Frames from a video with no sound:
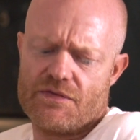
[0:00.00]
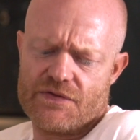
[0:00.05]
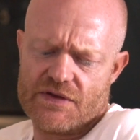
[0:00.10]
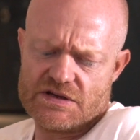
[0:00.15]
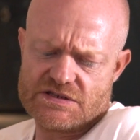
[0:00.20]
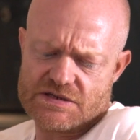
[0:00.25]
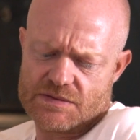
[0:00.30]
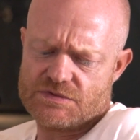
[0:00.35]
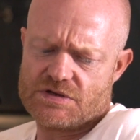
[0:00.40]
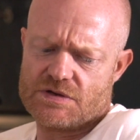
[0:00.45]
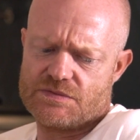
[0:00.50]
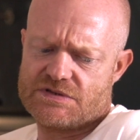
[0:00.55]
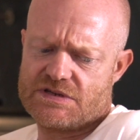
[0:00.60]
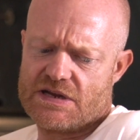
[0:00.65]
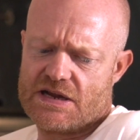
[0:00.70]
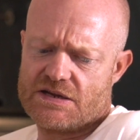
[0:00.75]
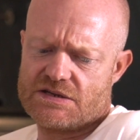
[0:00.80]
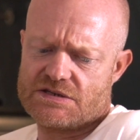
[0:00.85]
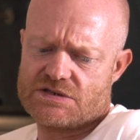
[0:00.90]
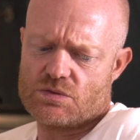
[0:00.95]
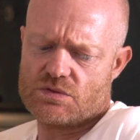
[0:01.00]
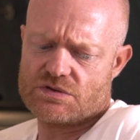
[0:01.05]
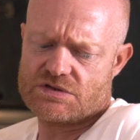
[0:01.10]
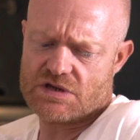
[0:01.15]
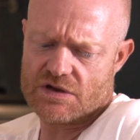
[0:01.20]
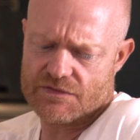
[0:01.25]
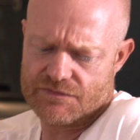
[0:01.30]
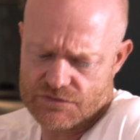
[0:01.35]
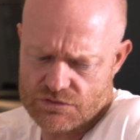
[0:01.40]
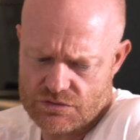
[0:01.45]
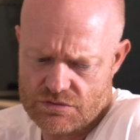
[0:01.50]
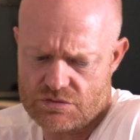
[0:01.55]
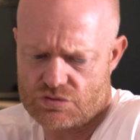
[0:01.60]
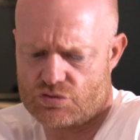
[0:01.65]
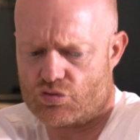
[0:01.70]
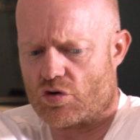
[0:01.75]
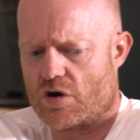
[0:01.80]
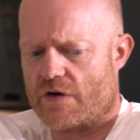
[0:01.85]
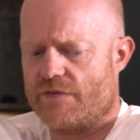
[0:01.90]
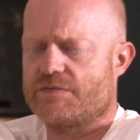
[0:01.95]
I think sometimes that sort of
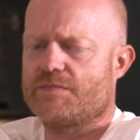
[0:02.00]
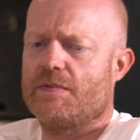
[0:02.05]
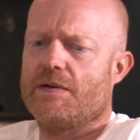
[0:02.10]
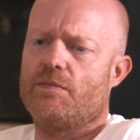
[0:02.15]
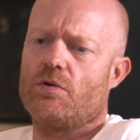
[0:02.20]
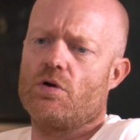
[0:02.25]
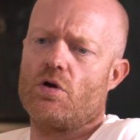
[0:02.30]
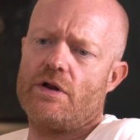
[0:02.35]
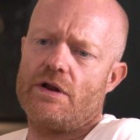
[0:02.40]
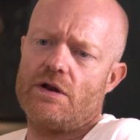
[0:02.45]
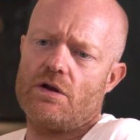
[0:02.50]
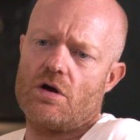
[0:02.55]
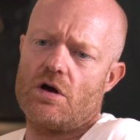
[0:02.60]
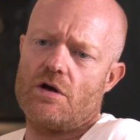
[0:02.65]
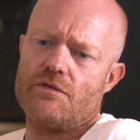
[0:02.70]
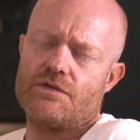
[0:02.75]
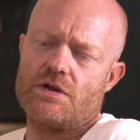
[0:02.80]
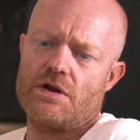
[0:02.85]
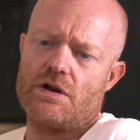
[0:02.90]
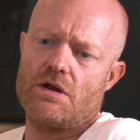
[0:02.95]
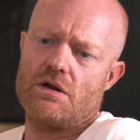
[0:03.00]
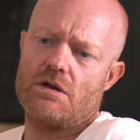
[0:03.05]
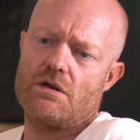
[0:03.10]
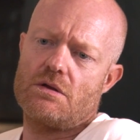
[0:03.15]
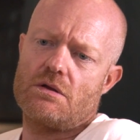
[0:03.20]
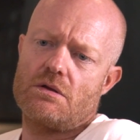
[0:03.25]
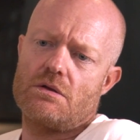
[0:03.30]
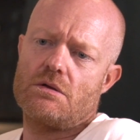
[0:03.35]
stuff drives people on in life, doesn't it?